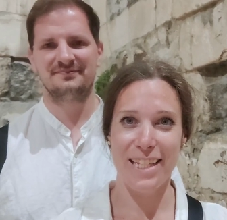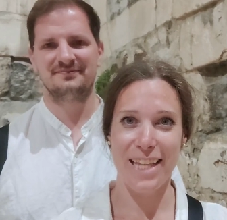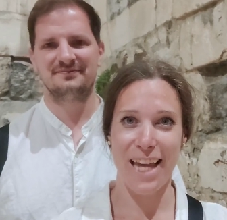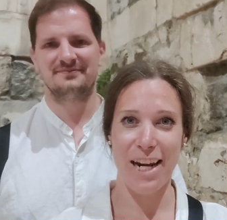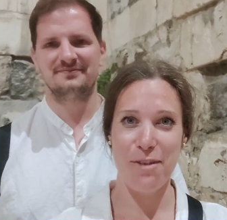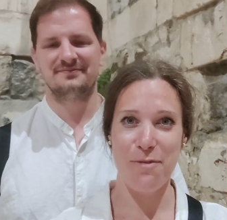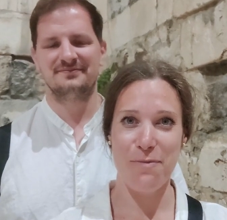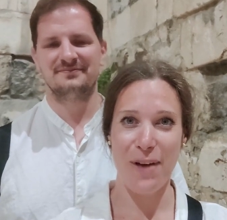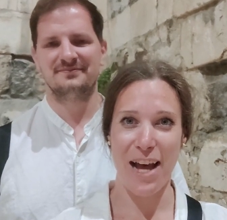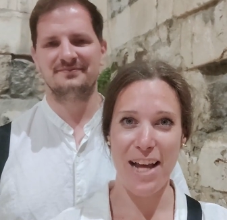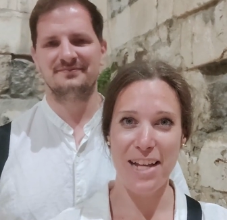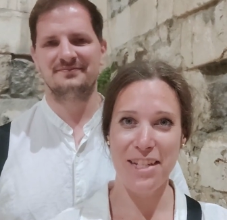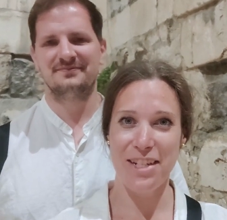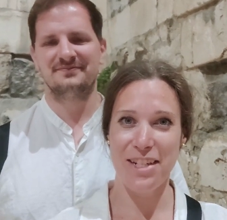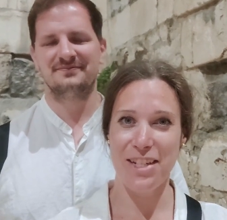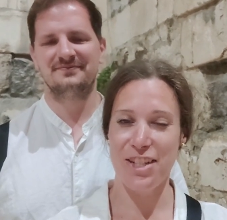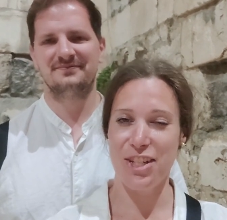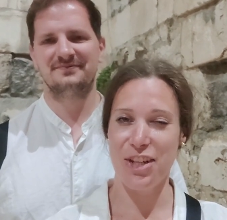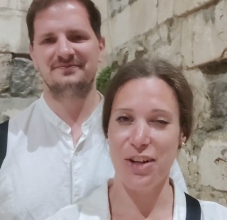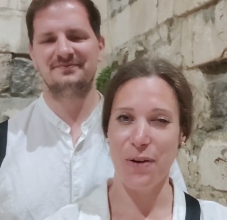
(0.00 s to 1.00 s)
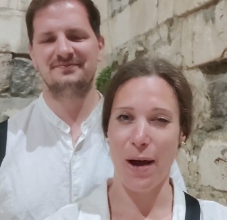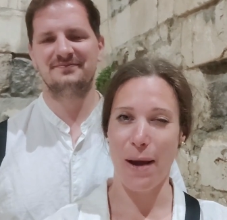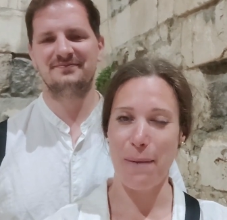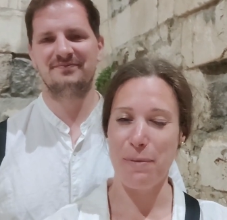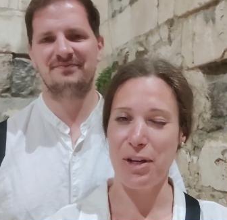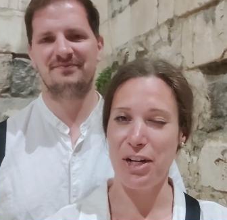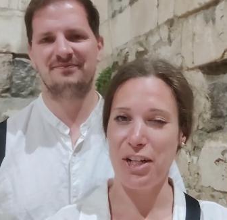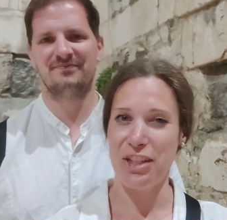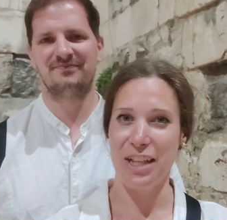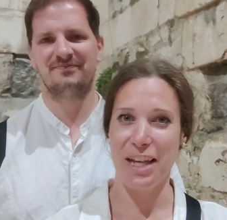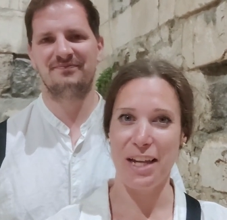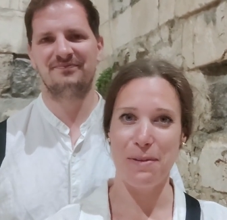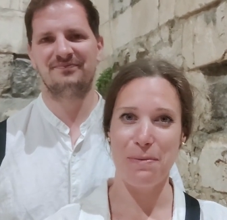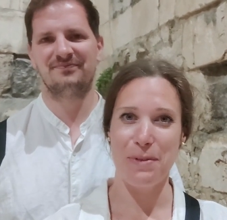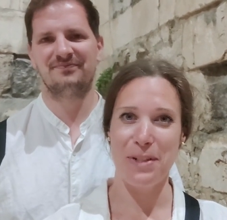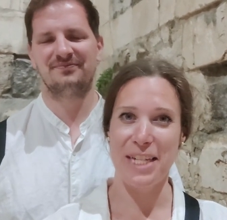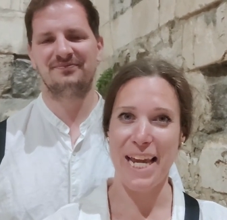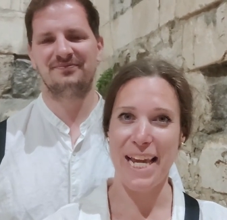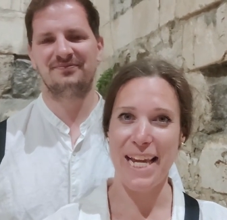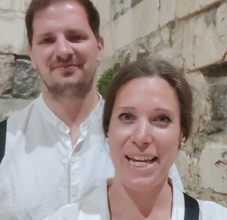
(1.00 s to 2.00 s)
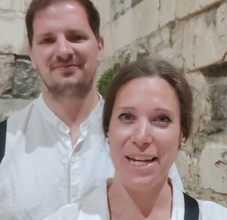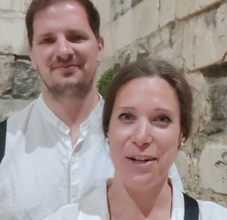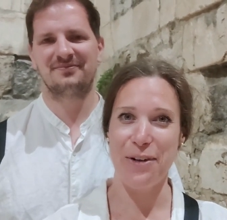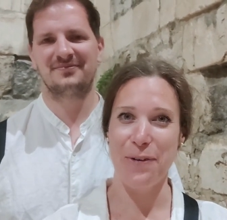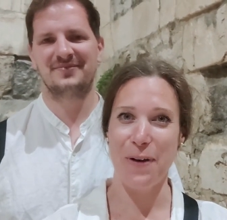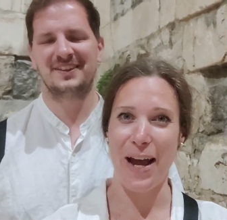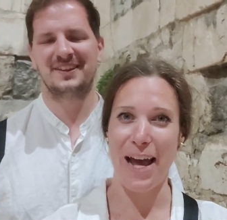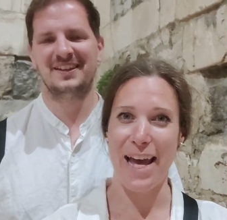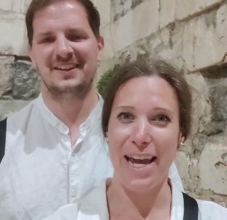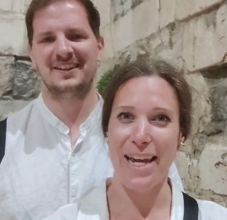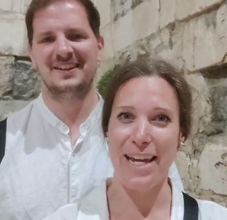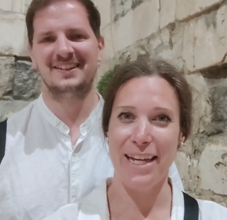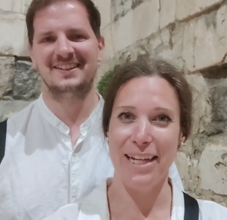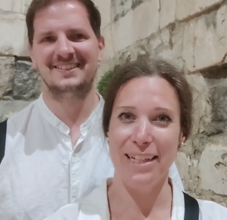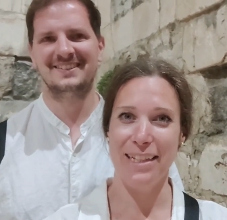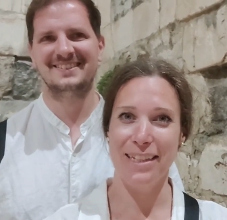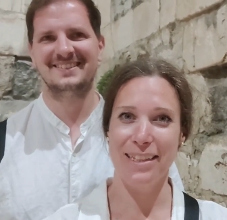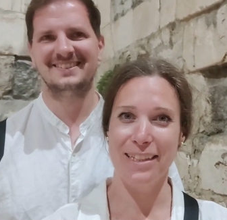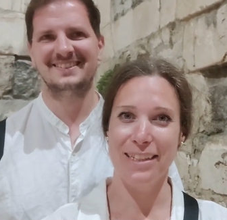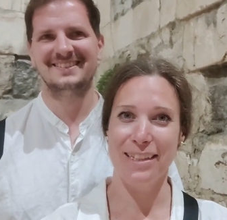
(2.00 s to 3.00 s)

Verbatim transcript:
Speaker 1: said it best, so I'm going to let him take it away.